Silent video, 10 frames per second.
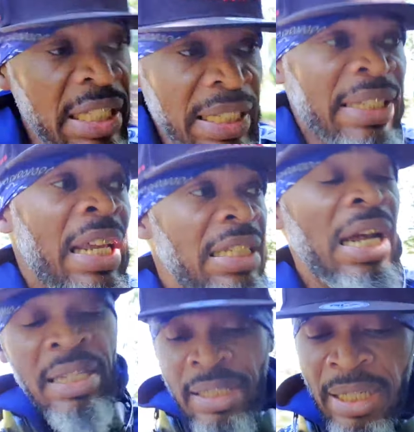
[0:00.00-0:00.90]
exercise,
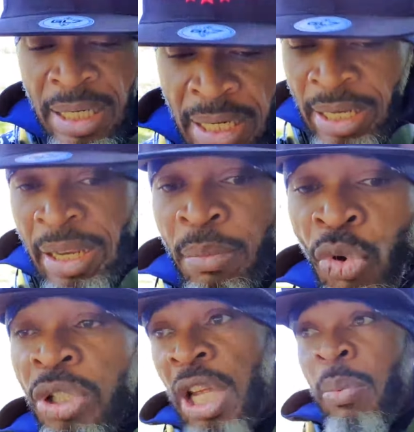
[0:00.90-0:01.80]
cause
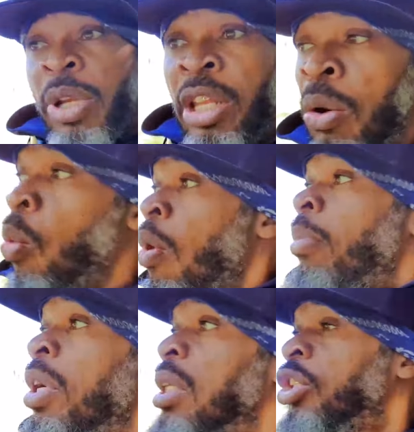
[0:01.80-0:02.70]
more time with at
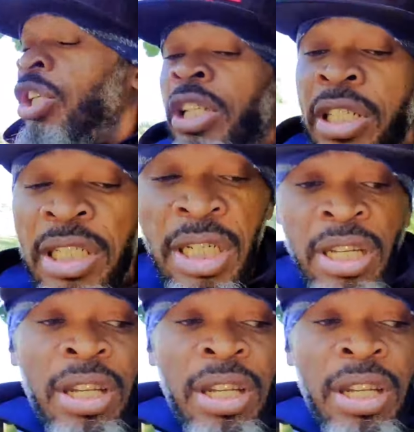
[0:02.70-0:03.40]
home chilling